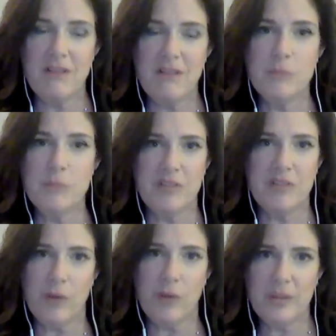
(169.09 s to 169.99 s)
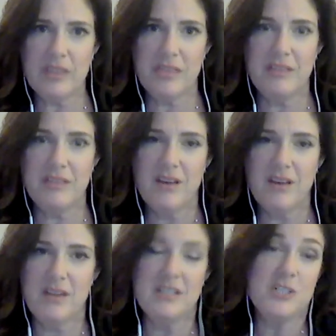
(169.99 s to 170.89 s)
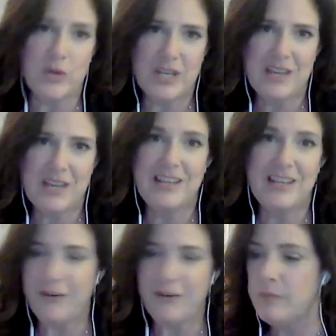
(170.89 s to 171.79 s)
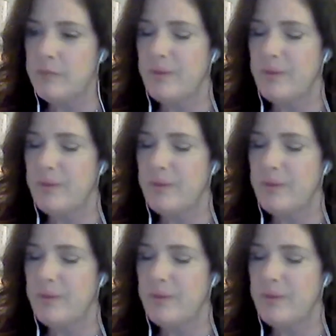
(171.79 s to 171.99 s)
of moving forward with an attorney in a hearing,